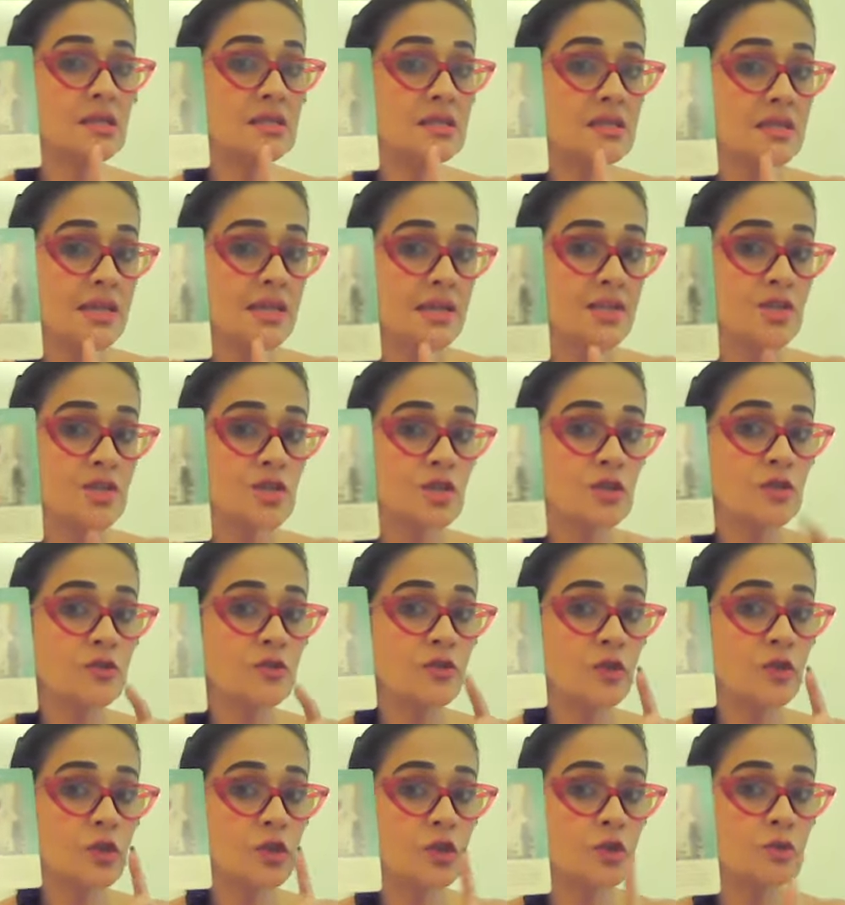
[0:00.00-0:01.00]
intention
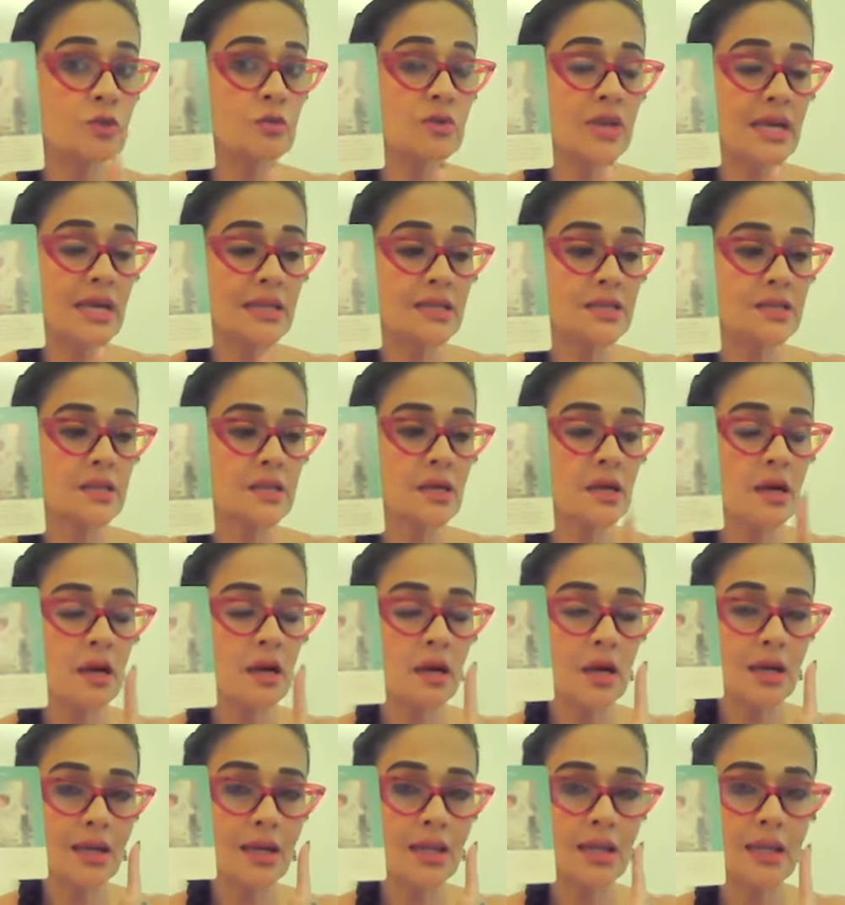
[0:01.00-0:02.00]
for you, Cancer.
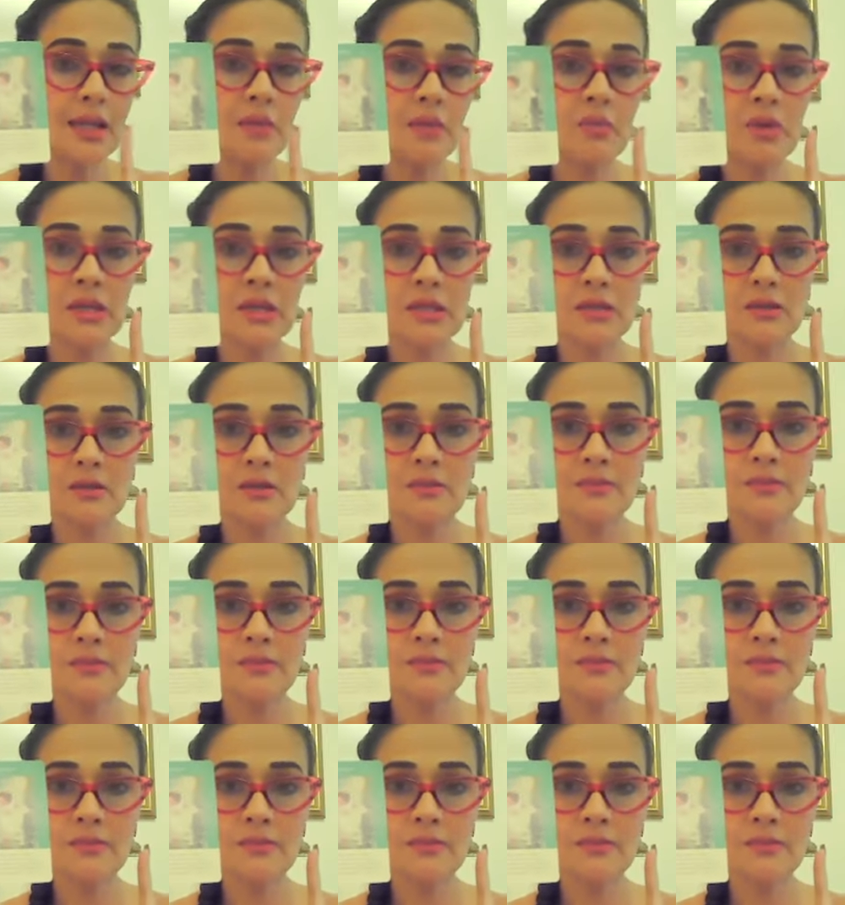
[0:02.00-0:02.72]
Claim it.